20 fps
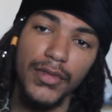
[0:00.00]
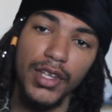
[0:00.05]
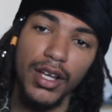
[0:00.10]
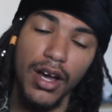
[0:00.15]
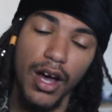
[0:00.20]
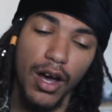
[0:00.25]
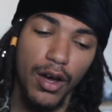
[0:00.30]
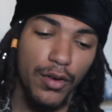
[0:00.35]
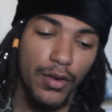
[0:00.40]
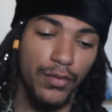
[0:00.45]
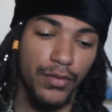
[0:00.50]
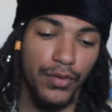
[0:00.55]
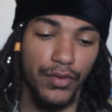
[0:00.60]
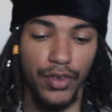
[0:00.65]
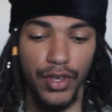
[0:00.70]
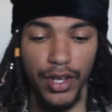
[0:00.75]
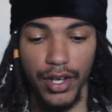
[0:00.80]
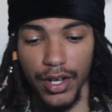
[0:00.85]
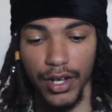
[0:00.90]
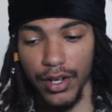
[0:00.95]
of
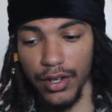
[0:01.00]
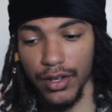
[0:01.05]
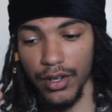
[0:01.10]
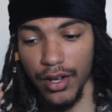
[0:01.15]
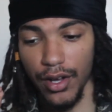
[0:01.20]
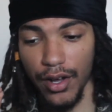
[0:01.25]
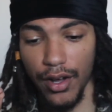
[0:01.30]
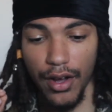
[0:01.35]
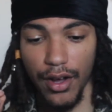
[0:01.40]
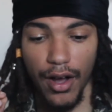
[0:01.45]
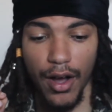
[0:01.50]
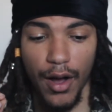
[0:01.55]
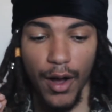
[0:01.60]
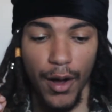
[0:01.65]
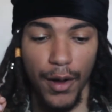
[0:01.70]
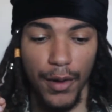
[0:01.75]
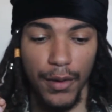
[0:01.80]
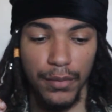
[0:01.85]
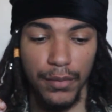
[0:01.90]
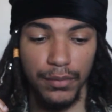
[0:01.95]

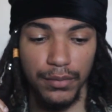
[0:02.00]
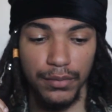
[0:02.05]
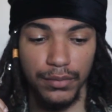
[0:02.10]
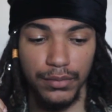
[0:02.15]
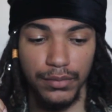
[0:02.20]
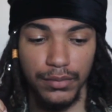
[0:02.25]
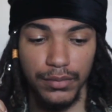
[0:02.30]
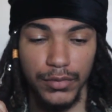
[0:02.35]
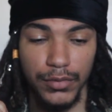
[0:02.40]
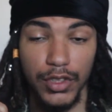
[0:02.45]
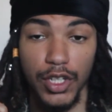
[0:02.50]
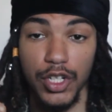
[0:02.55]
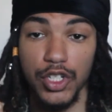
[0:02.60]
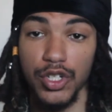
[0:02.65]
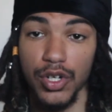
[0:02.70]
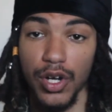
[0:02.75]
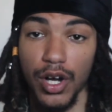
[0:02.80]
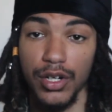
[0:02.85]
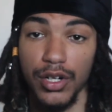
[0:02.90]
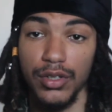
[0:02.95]
the
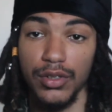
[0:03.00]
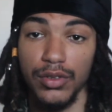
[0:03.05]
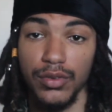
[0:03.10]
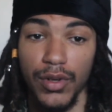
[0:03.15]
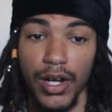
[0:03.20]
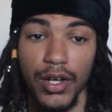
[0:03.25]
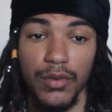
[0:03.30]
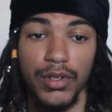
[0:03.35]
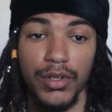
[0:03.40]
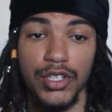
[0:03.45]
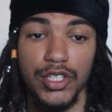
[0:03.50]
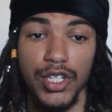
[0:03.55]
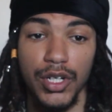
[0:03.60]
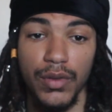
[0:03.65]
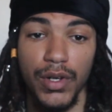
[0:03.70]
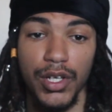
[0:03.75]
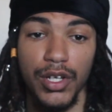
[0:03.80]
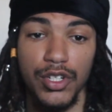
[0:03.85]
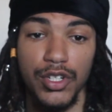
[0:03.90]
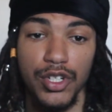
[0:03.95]
chart, right, when you
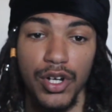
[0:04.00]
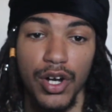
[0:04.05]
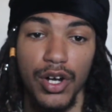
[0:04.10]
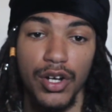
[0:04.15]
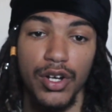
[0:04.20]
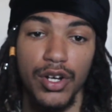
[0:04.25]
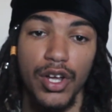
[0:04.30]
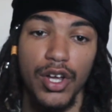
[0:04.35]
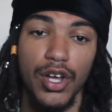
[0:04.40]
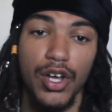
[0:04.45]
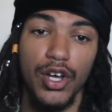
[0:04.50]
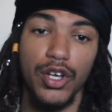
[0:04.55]
generate your chart,